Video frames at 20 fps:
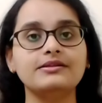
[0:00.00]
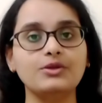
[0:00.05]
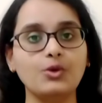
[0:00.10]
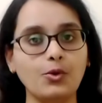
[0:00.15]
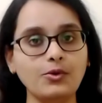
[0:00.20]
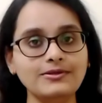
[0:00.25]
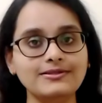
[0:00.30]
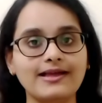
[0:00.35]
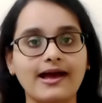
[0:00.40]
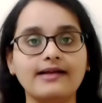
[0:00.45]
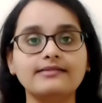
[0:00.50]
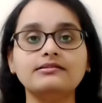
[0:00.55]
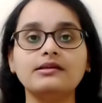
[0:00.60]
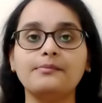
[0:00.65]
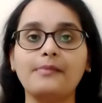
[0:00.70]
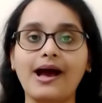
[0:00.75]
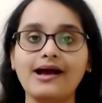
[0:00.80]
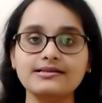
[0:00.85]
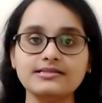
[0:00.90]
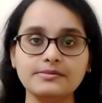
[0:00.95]
Note that
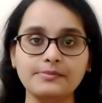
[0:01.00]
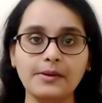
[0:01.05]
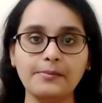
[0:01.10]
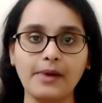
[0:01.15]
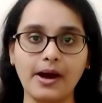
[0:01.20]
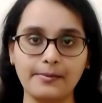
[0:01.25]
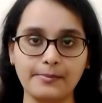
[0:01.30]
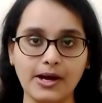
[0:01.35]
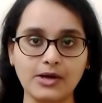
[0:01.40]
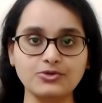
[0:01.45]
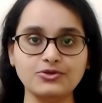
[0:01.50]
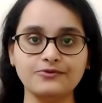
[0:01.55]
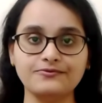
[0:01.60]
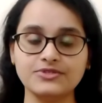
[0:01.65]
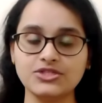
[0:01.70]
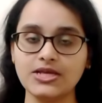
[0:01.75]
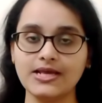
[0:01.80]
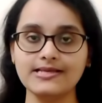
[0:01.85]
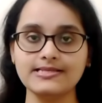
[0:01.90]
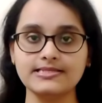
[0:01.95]
the maximum amount
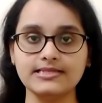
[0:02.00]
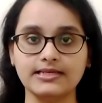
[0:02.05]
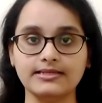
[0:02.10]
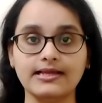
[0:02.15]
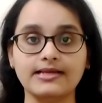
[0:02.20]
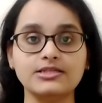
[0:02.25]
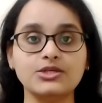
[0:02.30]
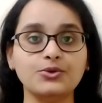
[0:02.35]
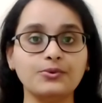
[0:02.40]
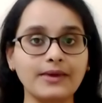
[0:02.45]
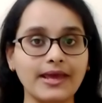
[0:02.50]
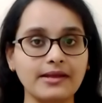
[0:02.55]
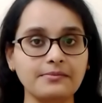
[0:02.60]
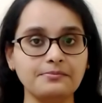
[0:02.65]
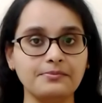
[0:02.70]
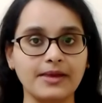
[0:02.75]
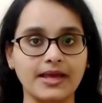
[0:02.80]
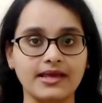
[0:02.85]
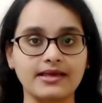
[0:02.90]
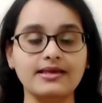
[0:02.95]
of GST that you
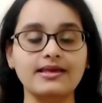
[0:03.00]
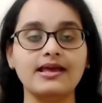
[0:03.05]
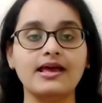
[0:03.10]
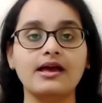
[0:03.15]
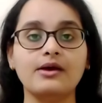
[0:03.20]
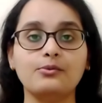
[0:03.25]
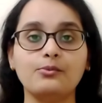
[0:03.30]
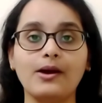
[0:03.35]
can pay